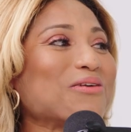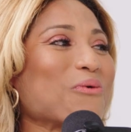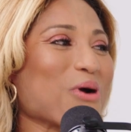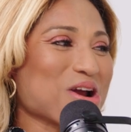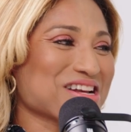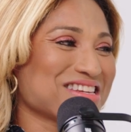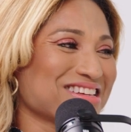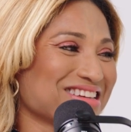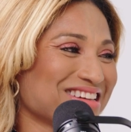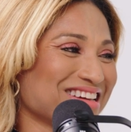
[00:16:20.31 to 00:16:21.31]
it
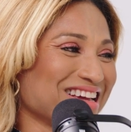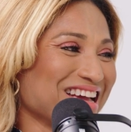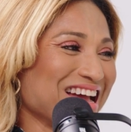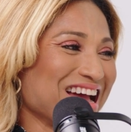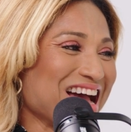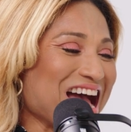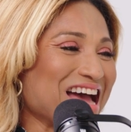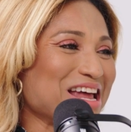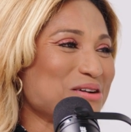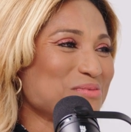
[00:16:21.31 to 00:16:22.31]
worked.
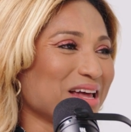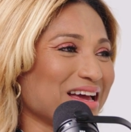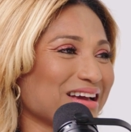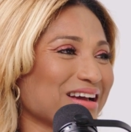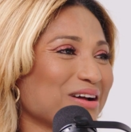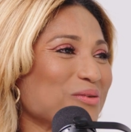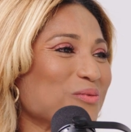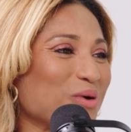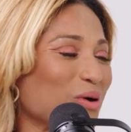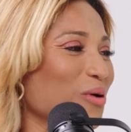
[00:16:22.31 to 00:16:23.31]
And I'm like,
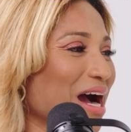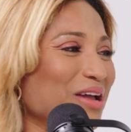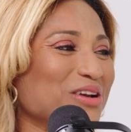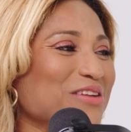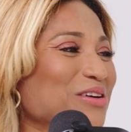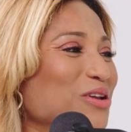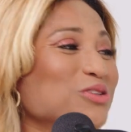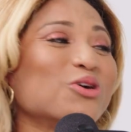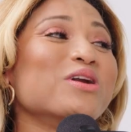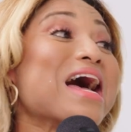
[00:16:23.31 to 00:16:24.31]
whoa, I don't even know.
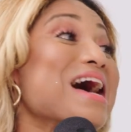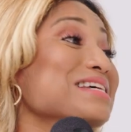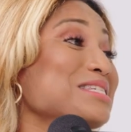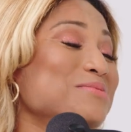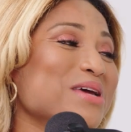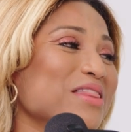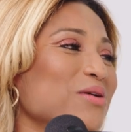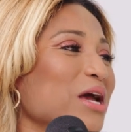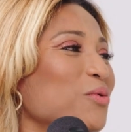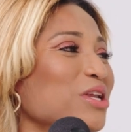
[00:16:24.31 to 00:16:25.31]
Don't ask me. And they
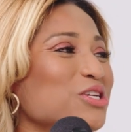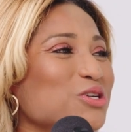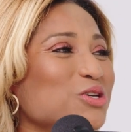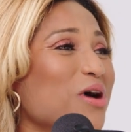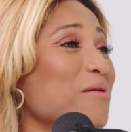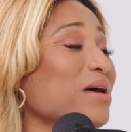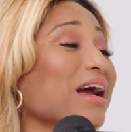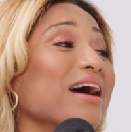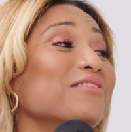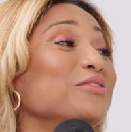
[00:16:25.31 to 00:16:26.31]
were like, what did you do? I'm like,
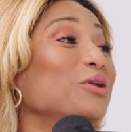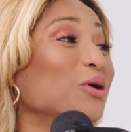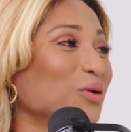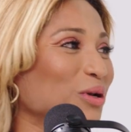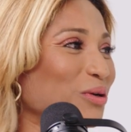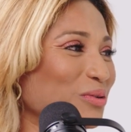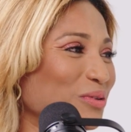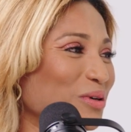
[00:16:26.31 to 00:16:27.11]
I have no clue.